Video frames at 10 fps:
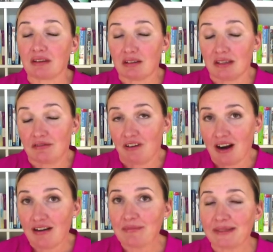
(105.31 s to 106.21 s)

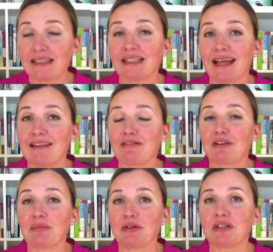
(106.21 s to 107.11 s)
environment and
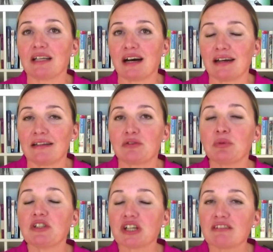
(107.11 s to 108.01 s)
from your diet
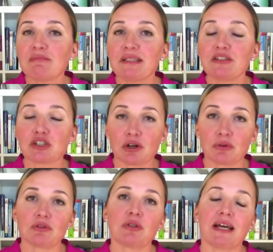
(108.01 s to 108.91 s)
which have been shown
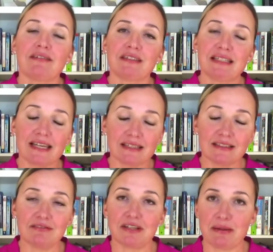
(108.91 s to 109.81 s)
to have a
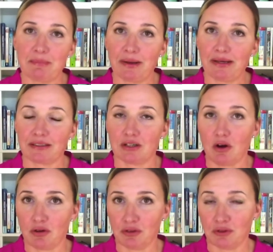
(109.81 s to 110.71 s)
negative impact
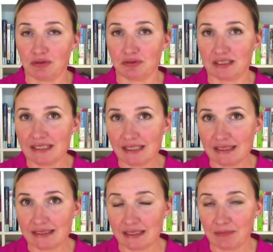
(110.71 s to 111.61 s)
on your
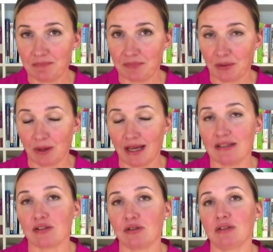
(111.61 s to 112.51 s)
fertility. Okay,
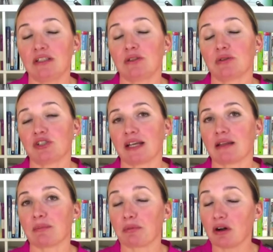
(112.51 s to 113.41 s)
so you need to check the
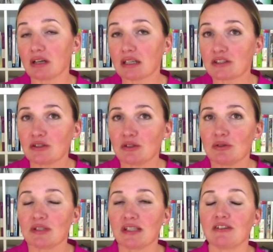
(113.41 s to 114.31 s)
products you're
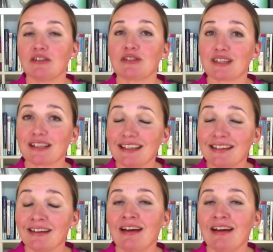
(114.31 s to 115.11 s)
using on your skin,